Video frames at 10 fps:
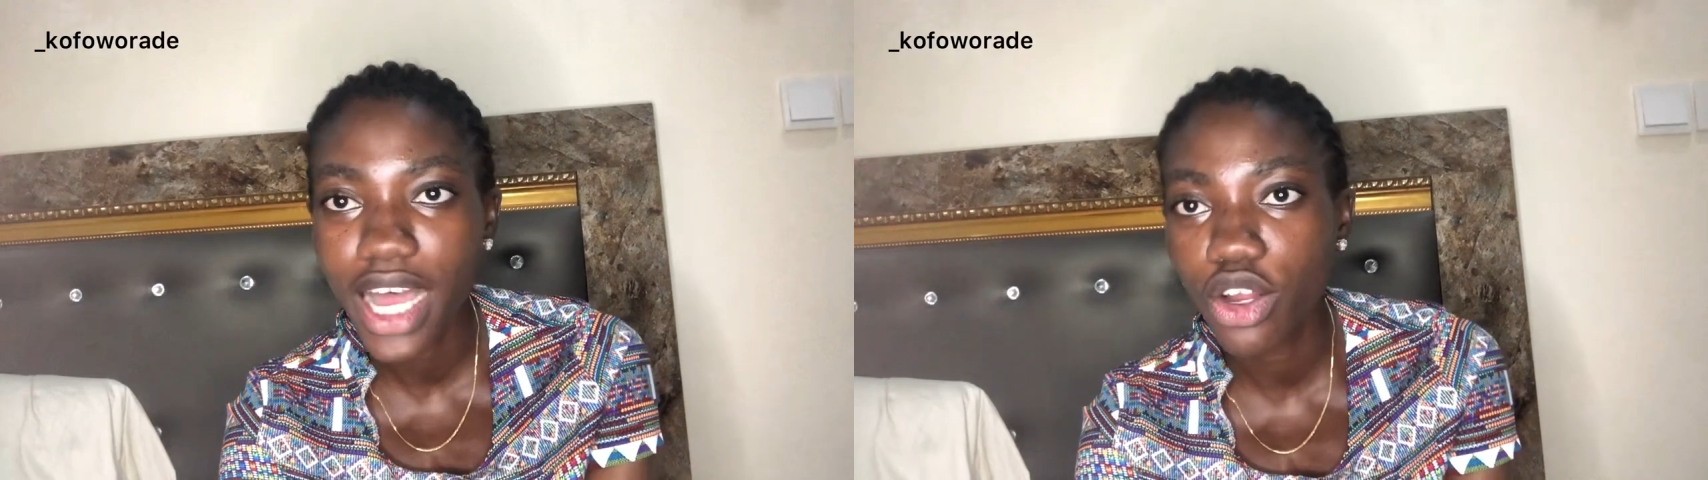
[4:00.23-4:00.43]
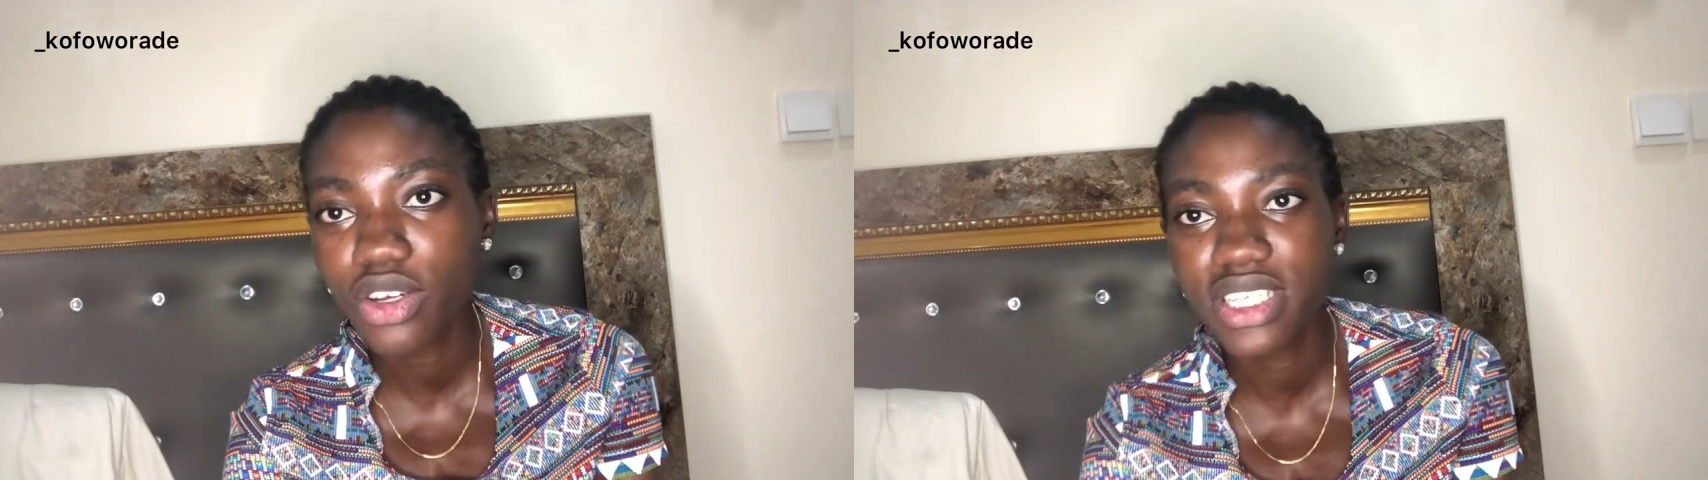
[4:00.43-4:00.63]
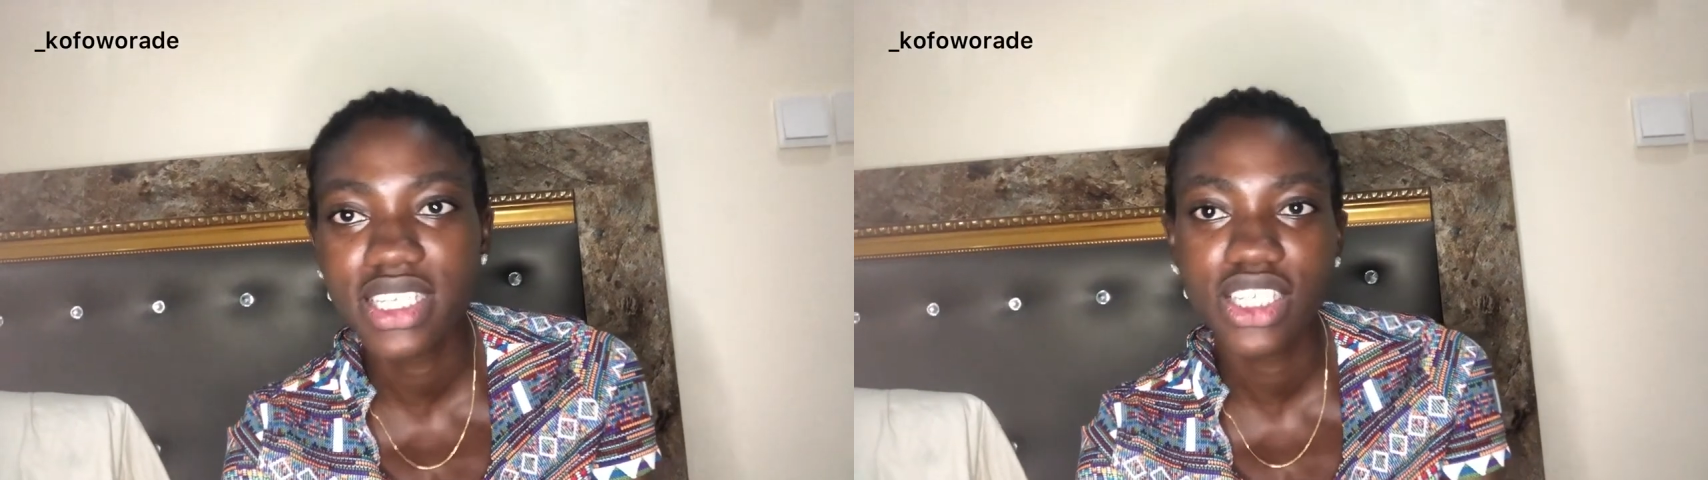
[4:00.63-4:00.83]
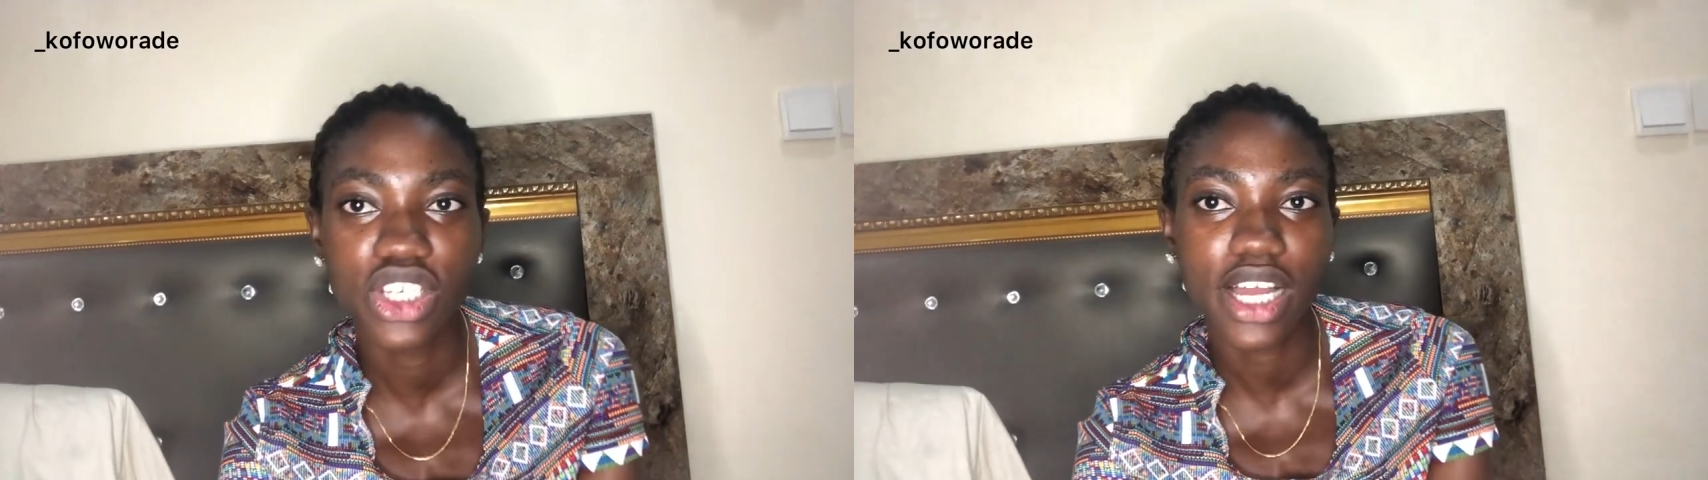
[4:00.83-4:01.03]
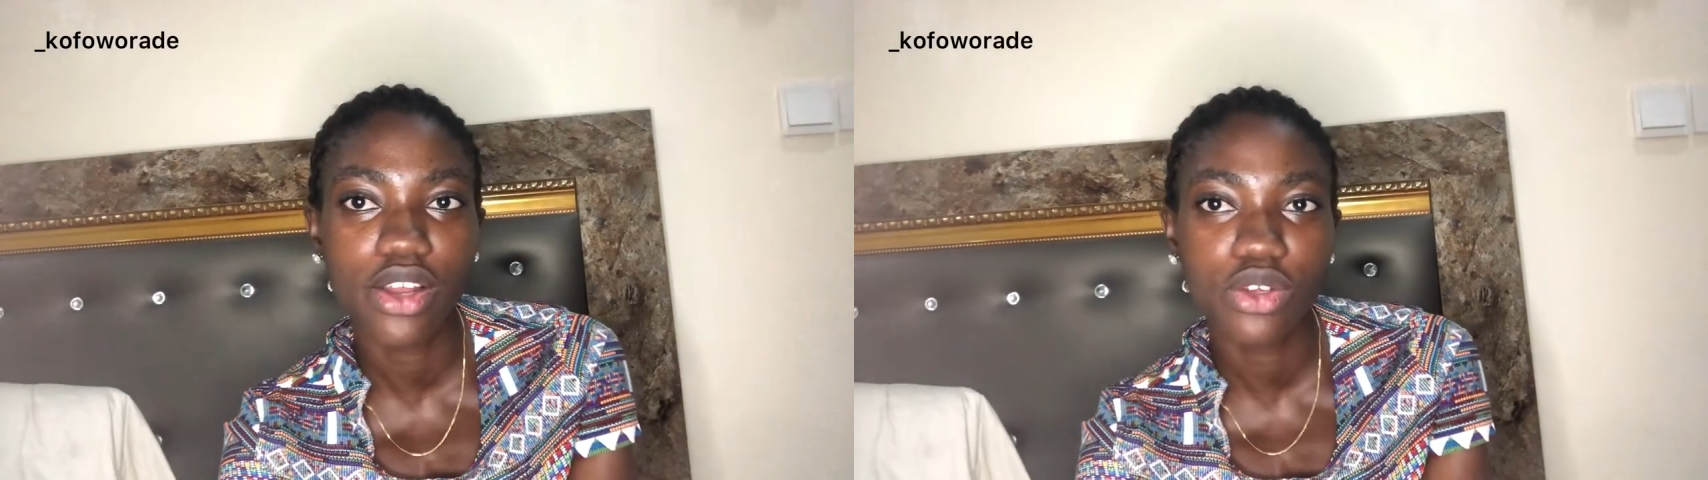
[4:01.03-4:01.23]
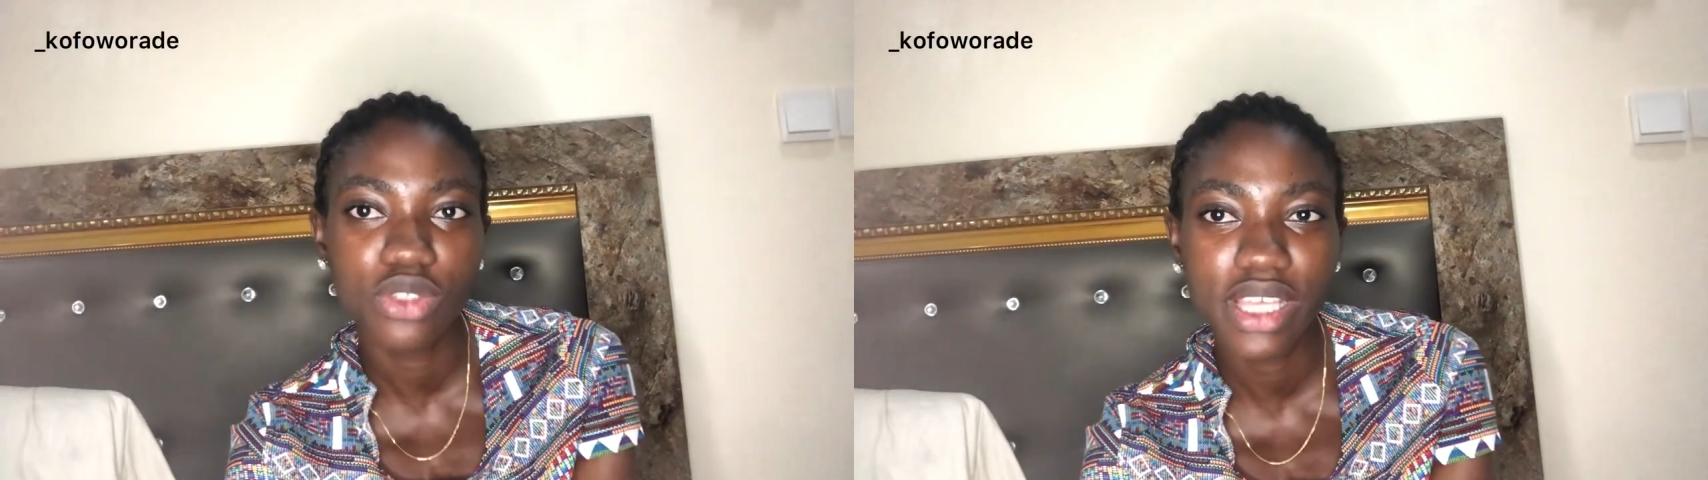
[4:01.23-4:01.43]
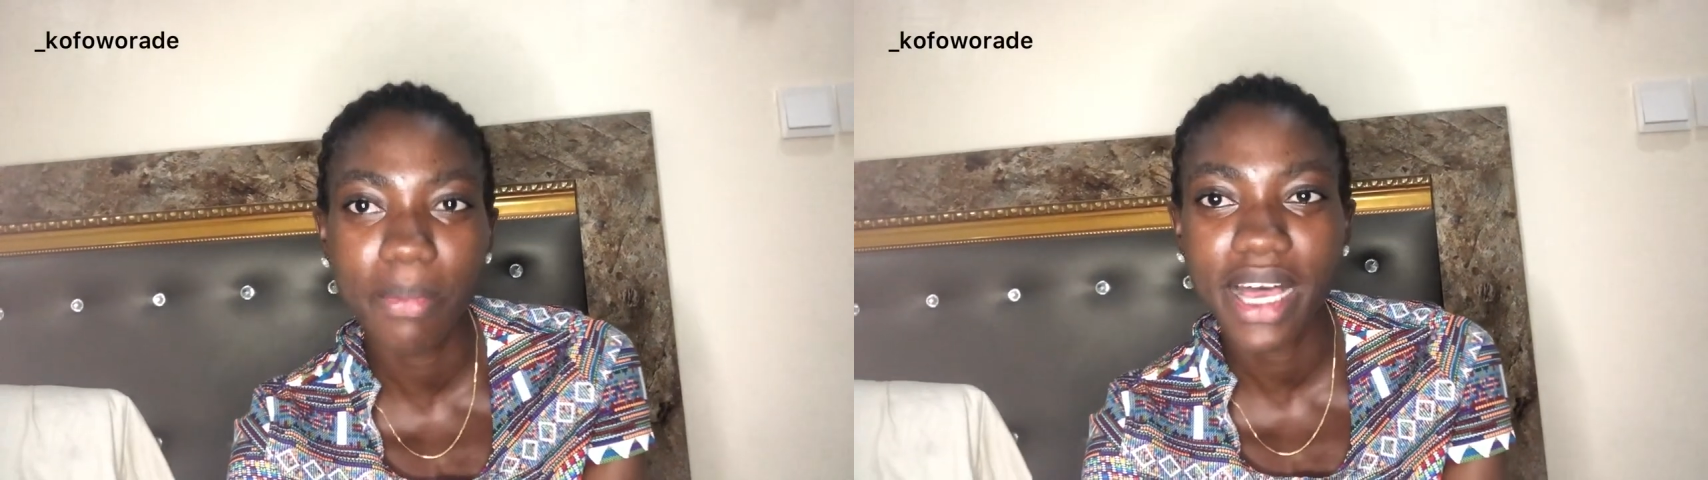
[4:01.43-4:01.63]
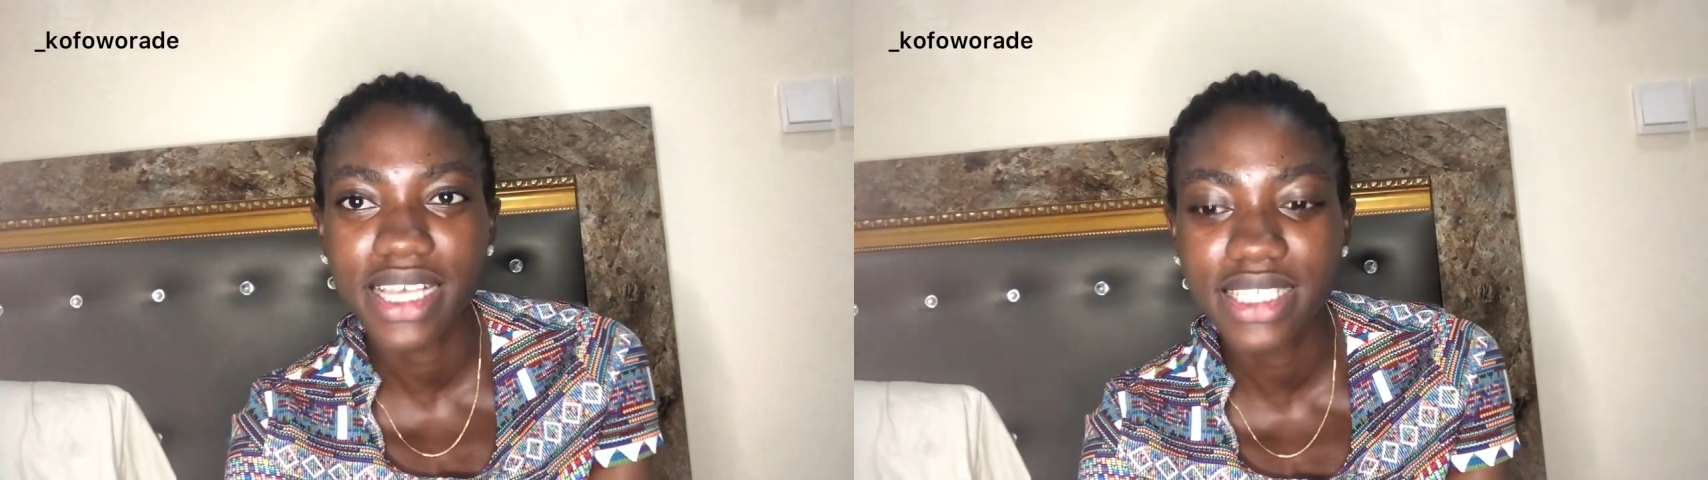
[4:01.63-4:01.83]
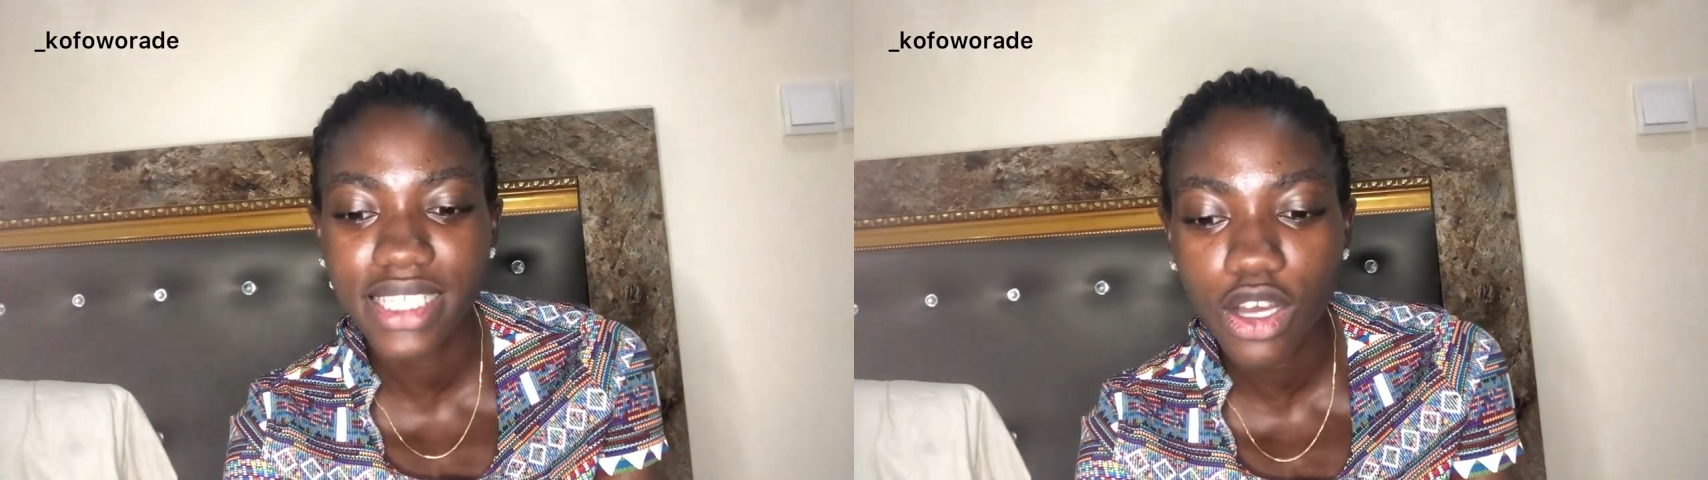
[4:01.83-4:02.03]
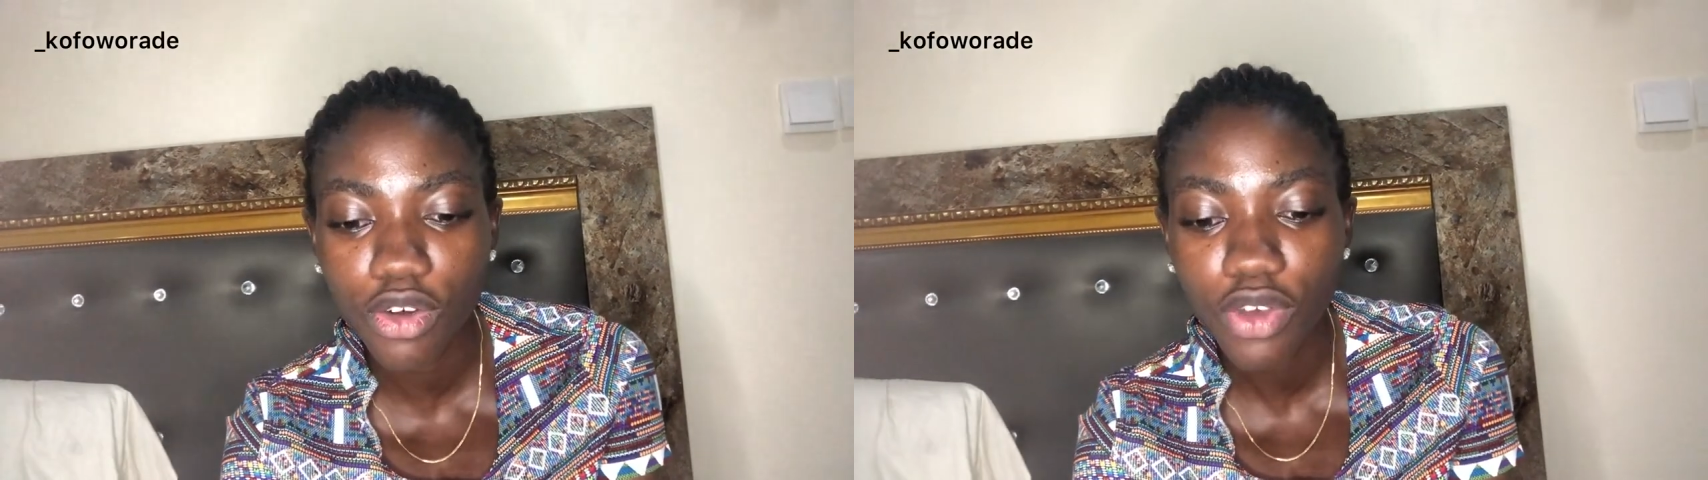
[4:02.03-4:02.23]
and all these things, she cannot do them by
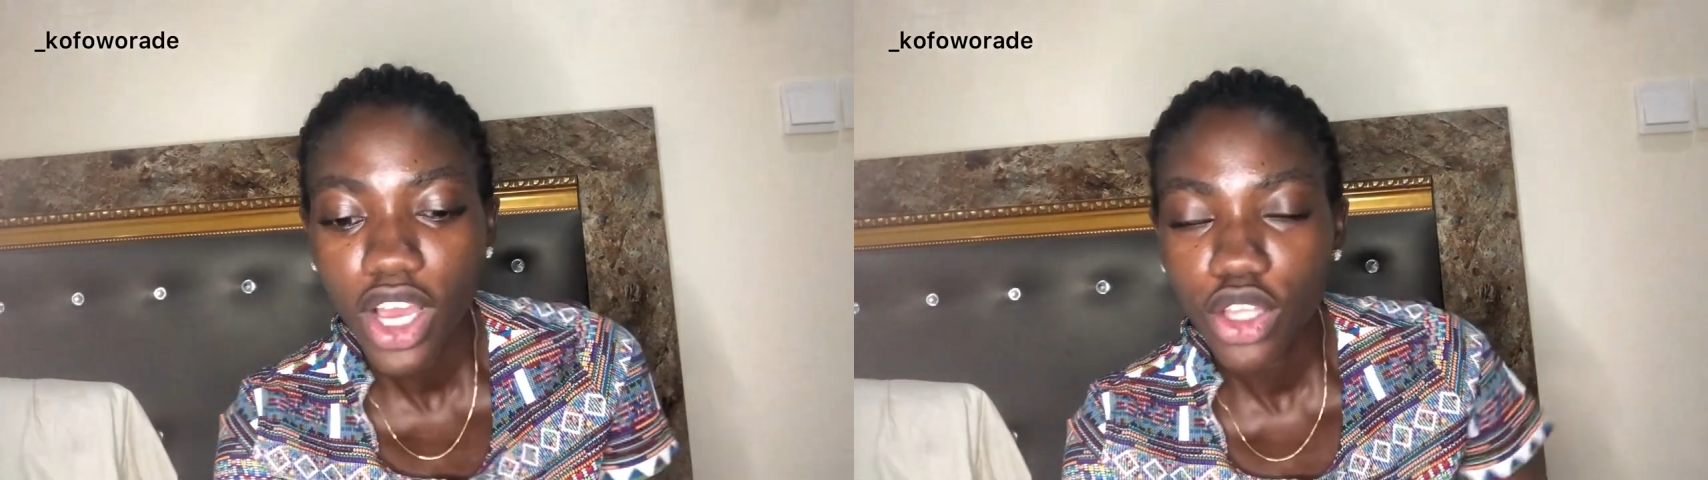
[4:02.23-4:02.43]
herself.